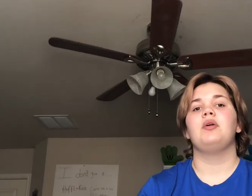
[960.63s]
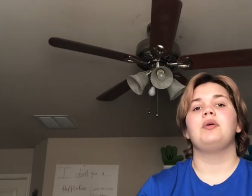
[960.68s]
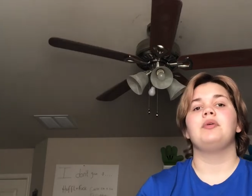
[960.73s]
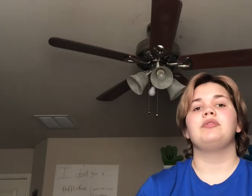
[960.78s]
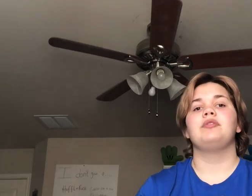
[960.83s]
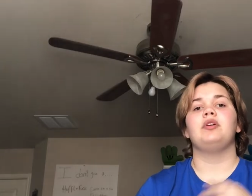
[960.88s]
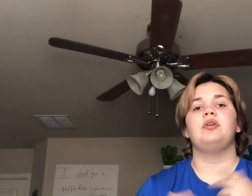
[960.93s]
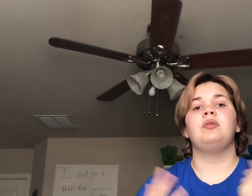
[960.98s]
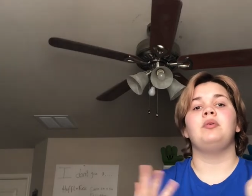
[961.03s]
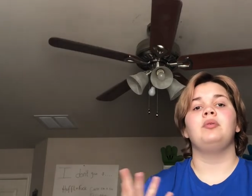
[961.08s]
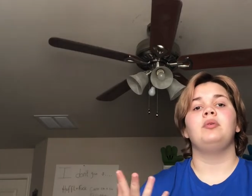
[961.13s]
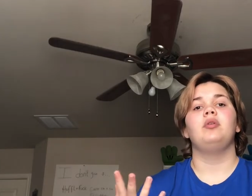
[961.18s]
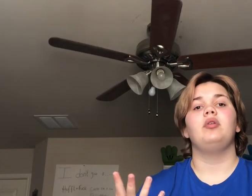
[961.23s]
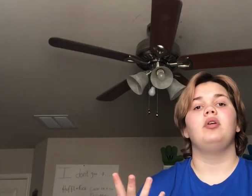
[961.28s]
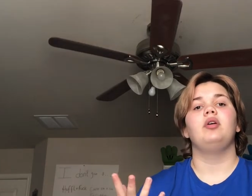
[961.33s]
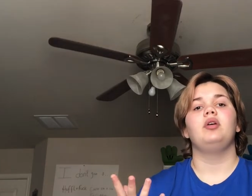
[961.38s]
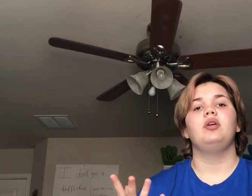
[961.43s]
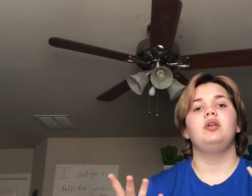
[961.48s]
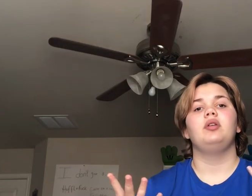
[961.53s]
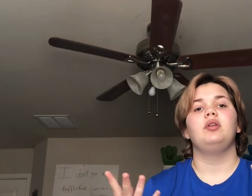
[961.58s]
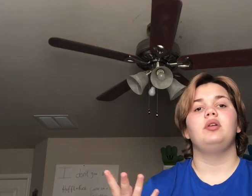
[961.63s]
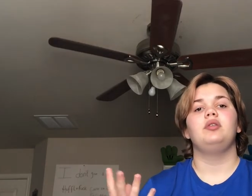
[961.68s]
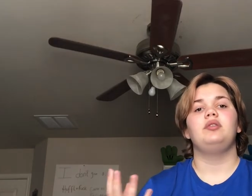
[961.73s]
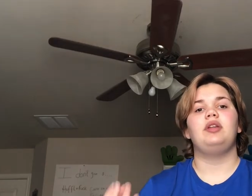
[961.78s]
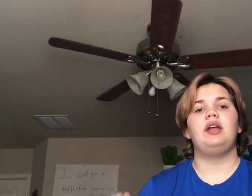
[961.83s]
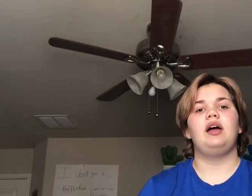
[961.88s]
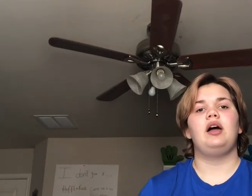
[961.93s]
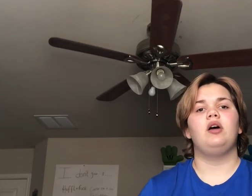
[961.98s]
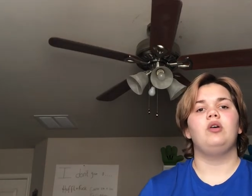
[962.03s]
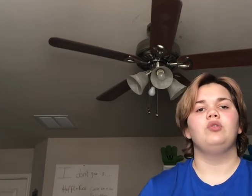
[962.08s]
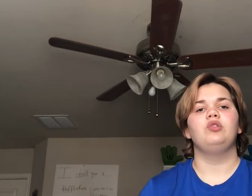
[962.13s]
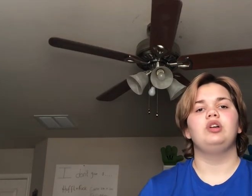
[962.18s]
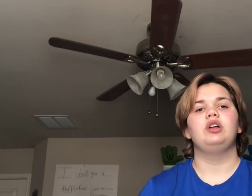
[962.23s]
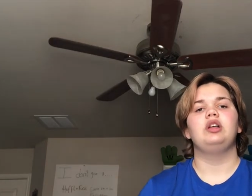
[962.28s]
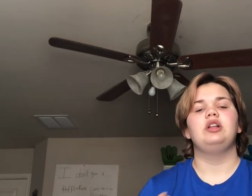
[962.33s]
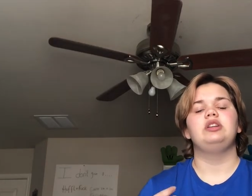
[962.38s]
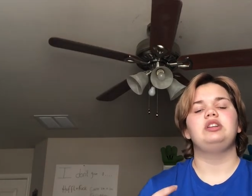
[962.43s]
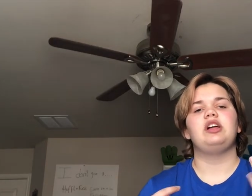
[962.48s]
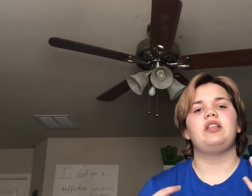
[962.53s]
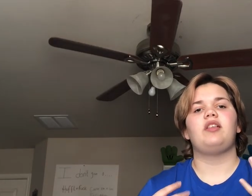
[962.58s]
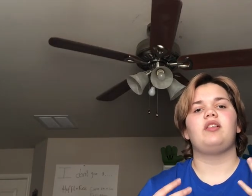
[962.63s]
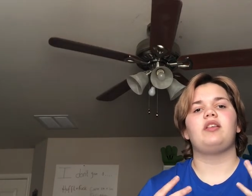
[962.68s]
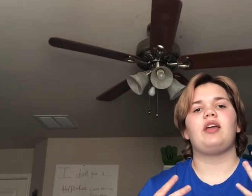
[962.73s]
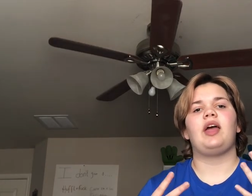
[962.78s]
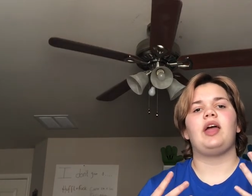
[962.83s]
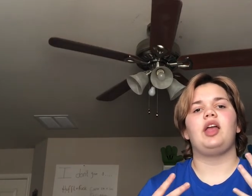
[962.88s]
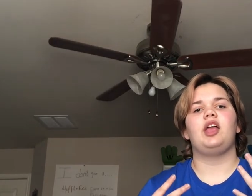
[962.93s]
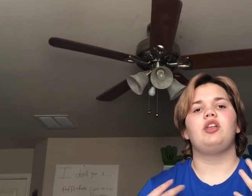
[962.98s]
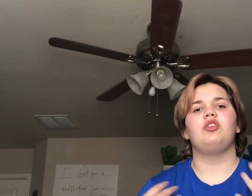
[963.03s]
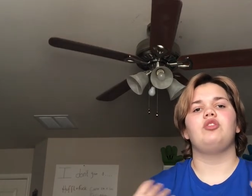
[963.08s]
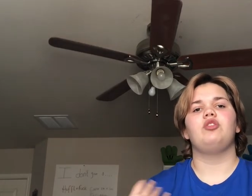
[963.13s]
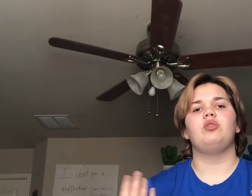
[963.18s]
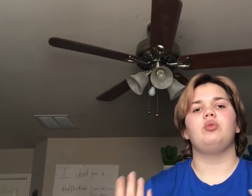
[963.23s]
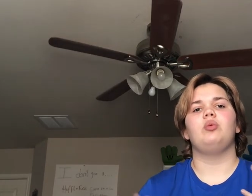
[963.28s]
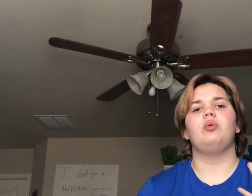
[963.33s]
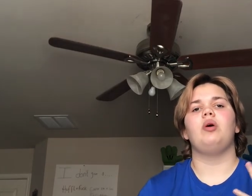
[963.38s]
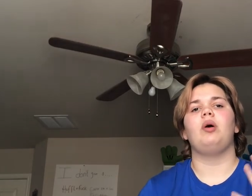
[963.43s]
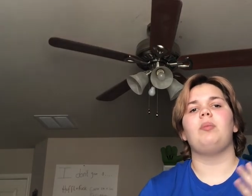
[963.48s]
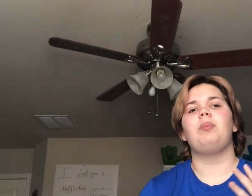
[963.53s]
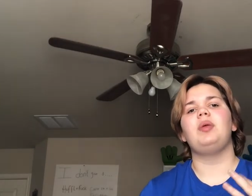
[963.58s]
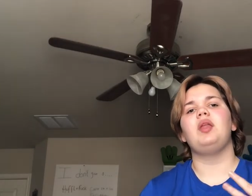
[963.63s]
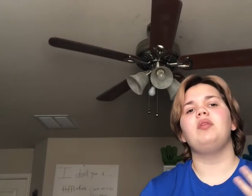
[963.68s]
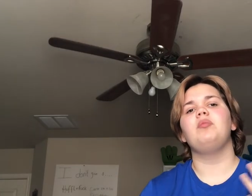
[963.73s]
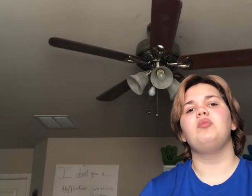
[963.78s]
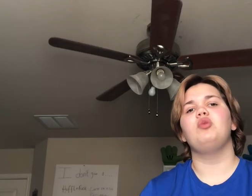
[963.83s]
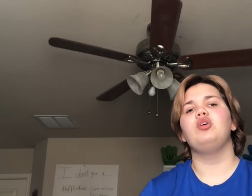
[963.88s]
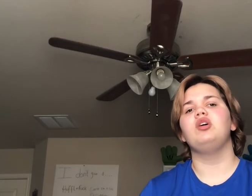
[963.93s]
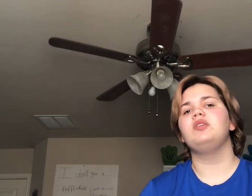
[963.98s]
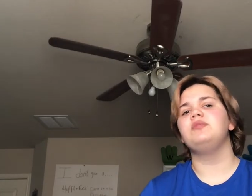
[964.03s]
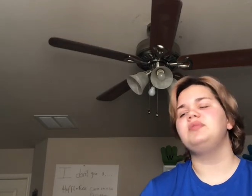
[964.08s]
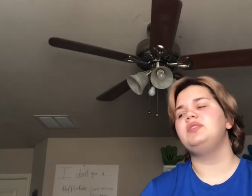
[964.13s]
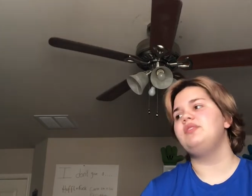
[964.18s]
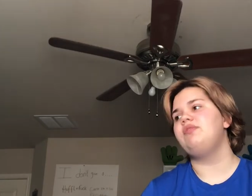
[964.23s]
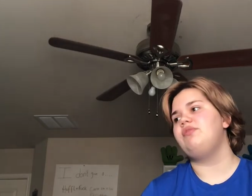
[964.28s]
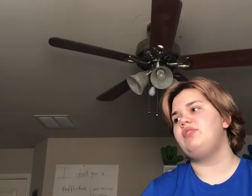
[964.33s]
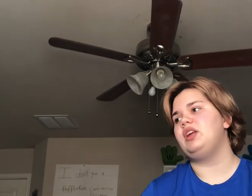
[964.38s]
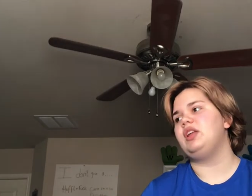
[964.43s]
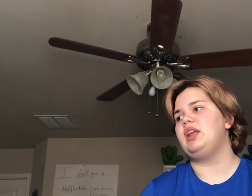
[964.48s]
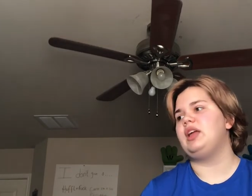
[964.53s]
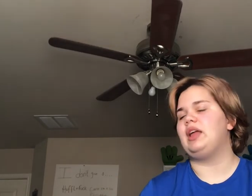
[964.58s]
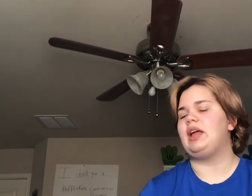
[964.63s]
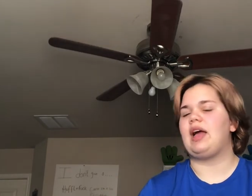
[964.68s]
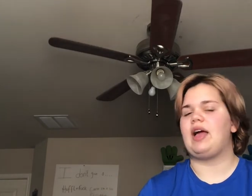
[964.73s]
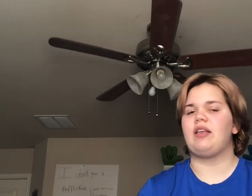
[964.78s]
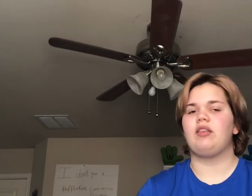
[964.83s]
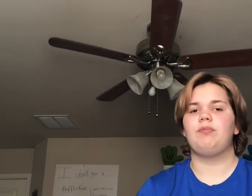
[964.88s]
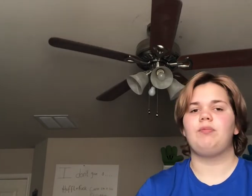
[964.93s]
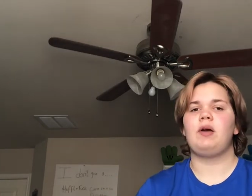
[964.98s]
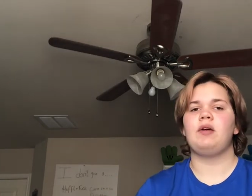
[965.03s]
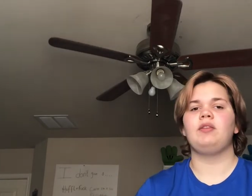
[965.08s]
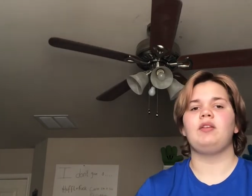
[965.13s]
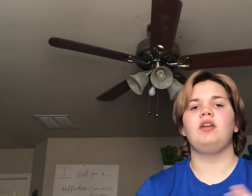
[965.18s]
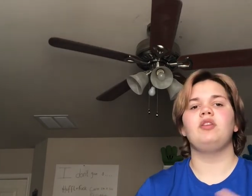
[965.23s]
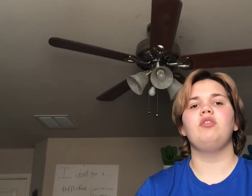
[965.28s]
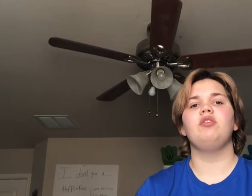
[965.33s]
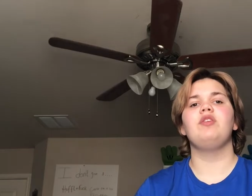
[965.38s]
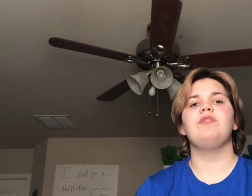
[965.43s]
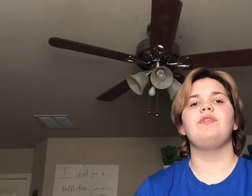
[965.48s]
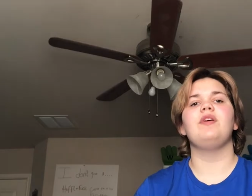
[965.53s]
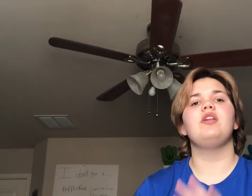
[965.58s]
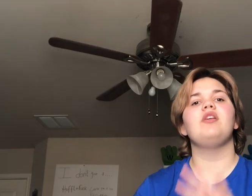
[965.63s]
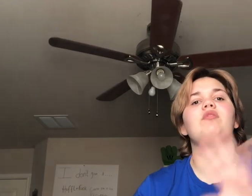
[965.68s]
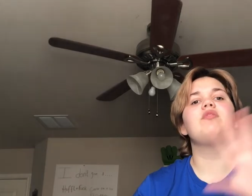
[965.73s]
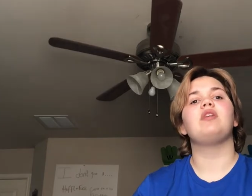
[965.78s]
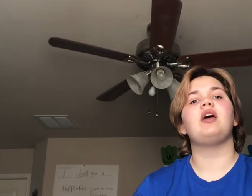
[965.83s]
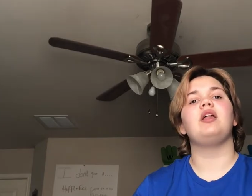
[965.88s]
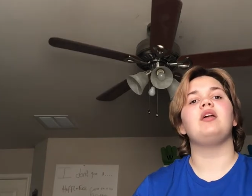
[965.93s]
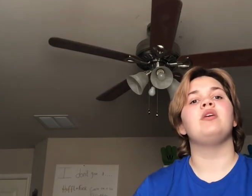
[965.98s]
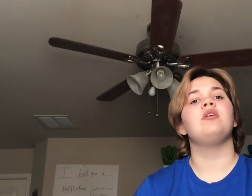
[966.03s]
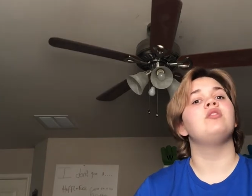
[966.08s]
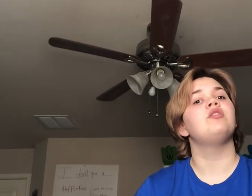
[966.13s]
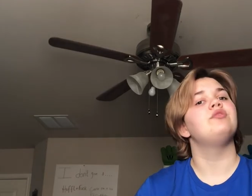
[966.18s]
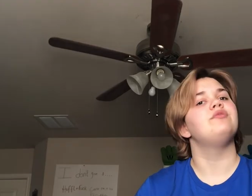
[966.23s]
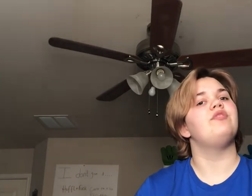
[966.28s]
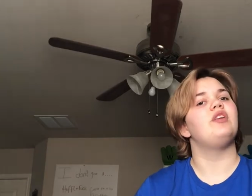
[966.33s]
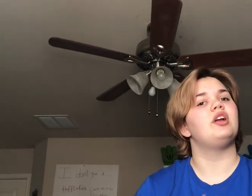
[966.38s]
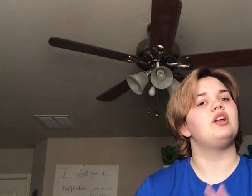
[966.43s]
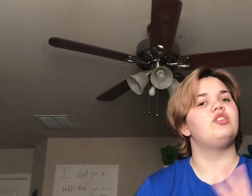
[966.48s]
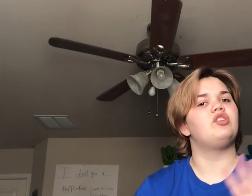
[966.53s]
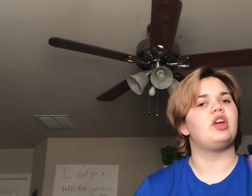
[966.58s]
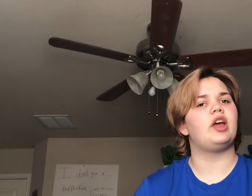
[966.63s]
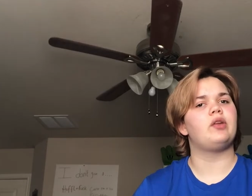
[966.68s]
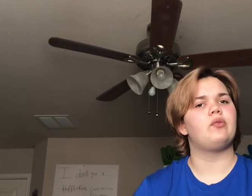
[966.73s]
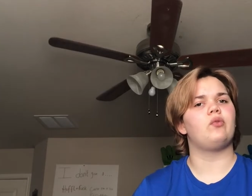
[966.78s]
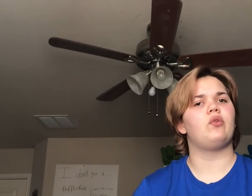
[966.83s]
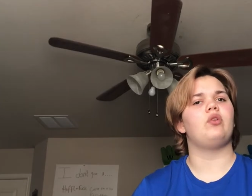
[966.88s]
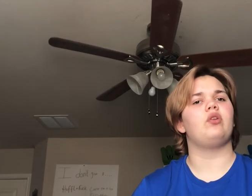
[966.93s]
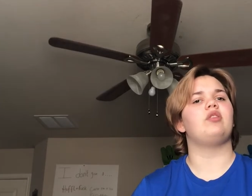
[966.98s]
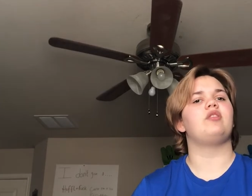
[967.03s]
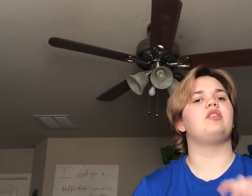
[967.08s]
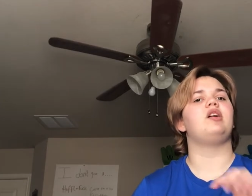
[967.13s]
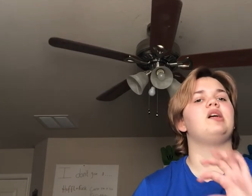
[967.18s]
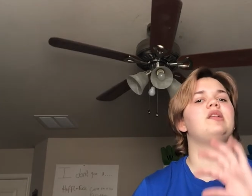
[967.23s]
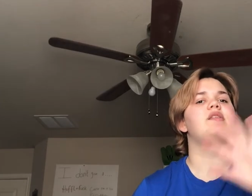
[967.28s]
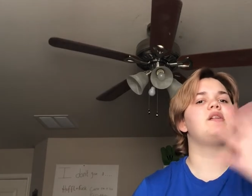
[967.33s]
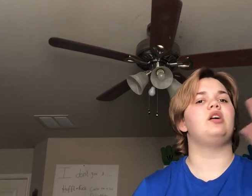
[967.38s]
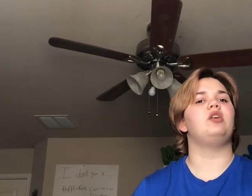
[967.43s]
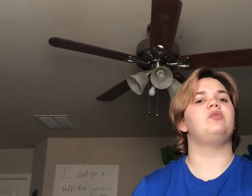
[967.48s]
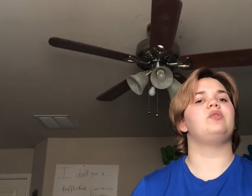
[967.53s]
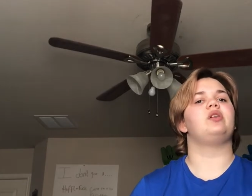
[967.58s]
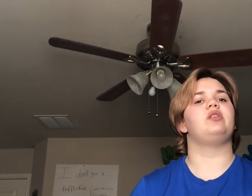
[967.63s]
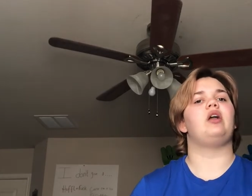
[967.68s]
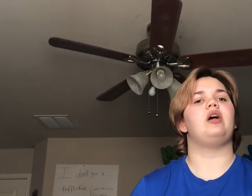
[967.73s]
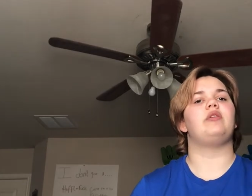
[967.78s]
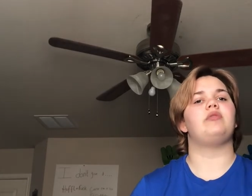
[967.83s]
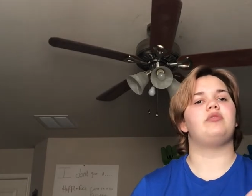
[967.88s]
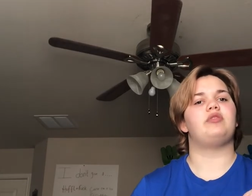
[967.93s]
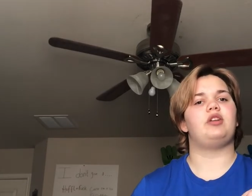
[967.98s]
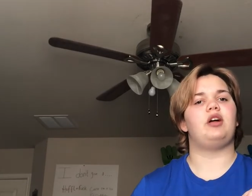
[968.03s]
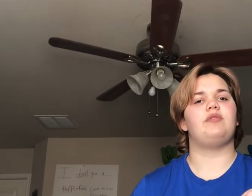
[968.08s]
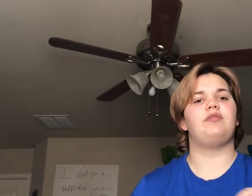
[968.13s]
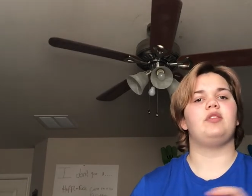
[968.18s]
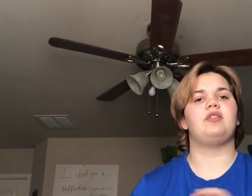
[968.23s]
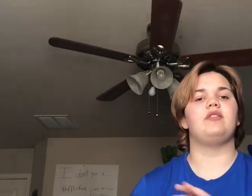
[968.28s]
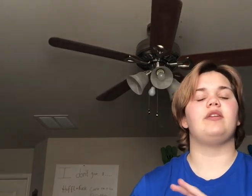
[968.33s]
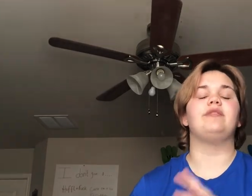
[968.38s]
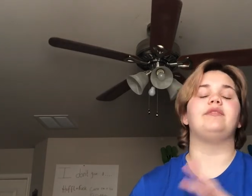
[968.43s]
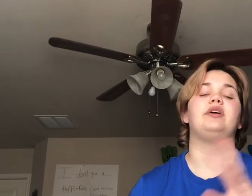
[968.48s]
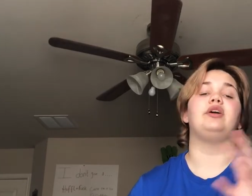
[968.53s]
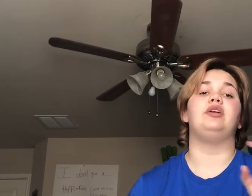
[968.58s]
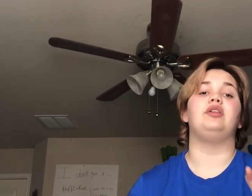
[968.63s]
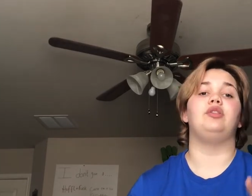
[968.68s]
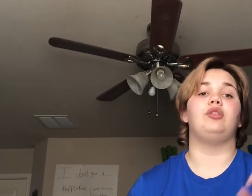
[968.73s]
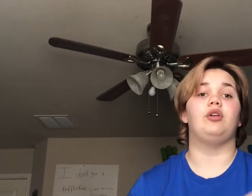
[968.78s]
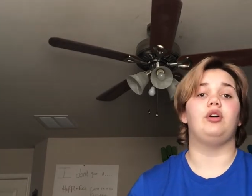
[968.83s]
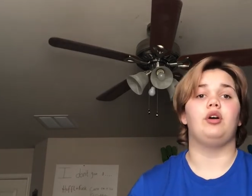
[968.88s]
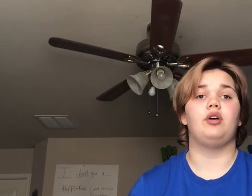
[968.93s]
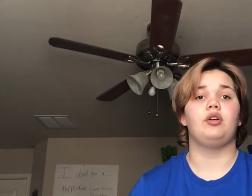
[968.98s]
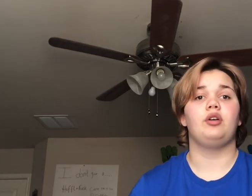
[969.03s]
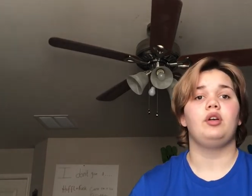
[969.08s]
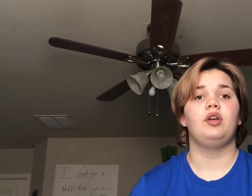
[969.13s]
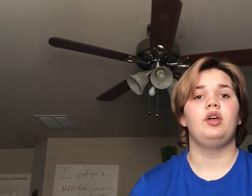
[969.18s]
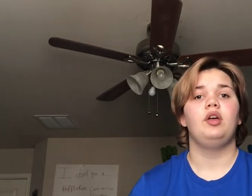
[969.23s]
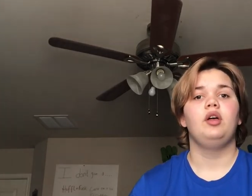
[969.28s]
So now let's get into a bit more of the feeding aspect. I know this video is kind of very general. It's glossing over a lot of stuff. It's not very long.